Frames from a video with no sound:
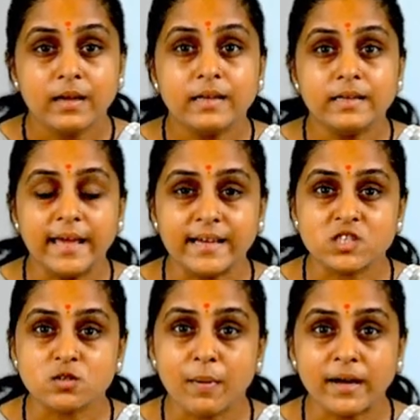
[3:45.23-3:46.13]

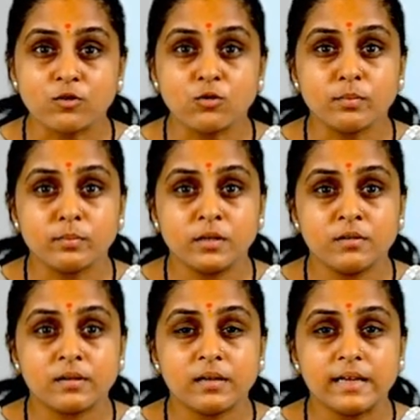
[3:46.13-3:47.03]
Next macro
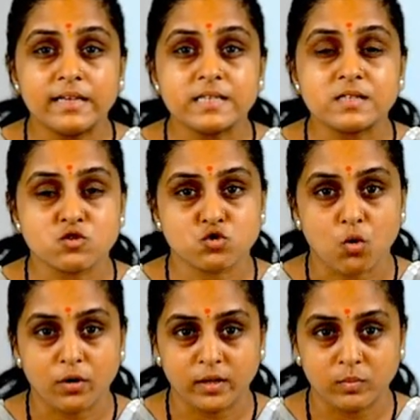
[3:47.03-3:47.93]
mineral is
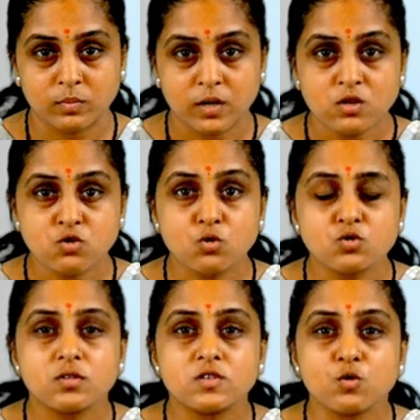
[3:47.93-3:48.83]
sodium. So
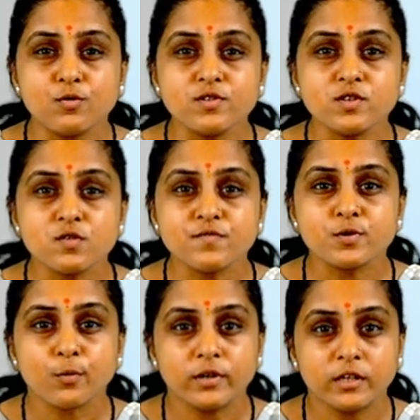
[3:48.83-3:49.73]
the sources of
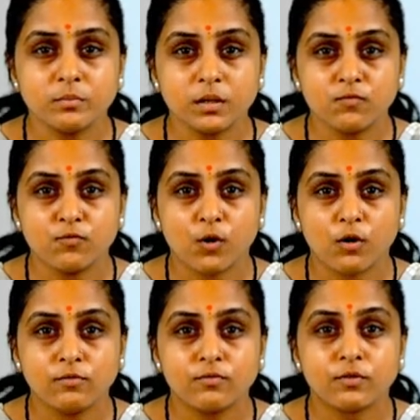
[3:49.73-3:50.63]
sodium
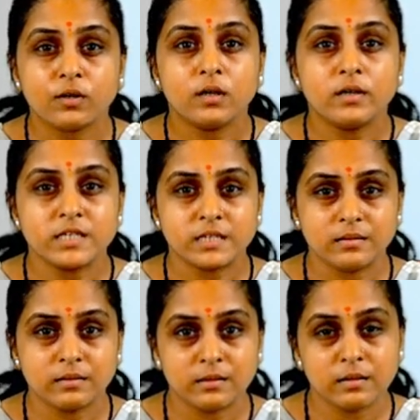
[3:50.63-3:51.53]
involve
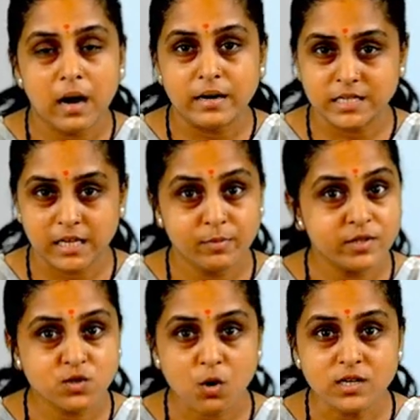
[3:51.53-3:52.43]
our table
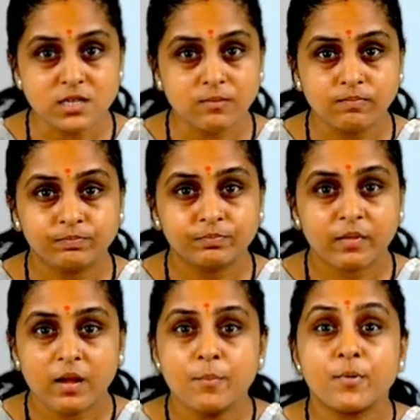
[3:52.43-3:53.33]
salt,
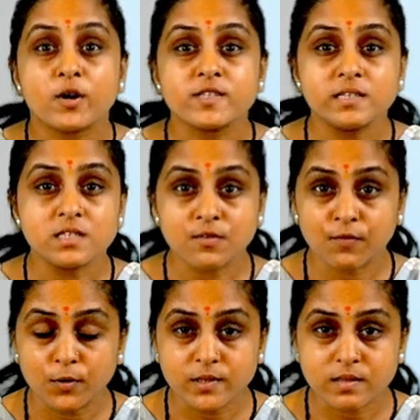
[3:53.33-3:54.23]
processed
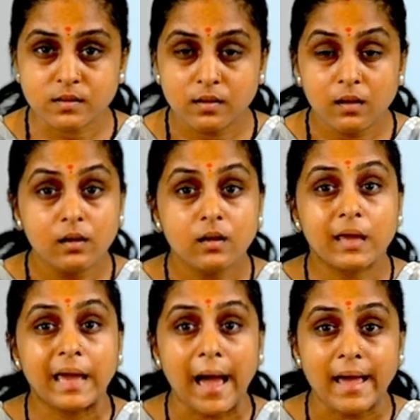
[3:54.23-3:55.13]
foods,
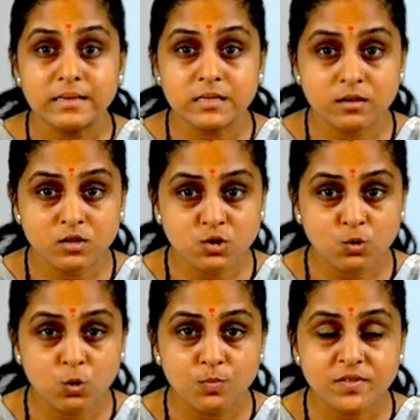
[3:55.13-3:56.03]
canned
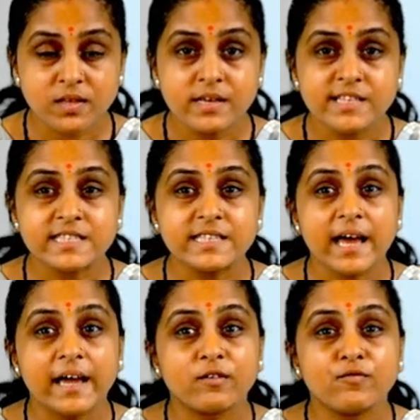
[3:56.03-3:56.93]
soups,
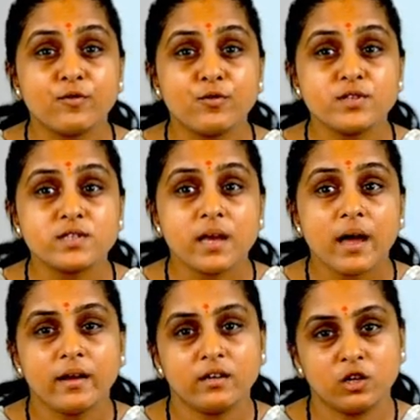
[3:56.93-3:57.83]
snack foods
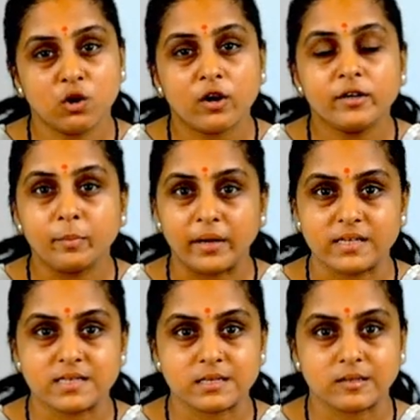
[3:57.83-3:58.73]
and cured
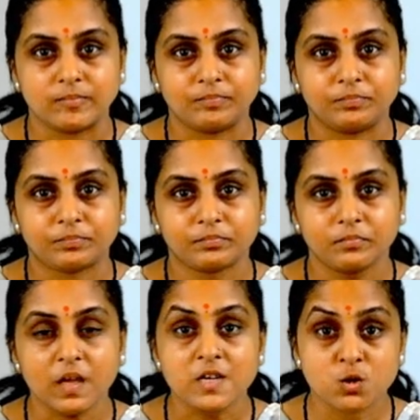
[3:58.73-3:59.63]
meats.
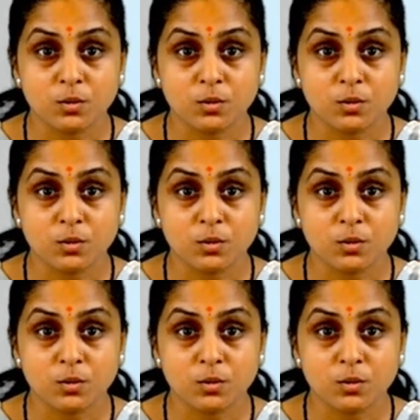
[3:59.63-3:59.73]
So the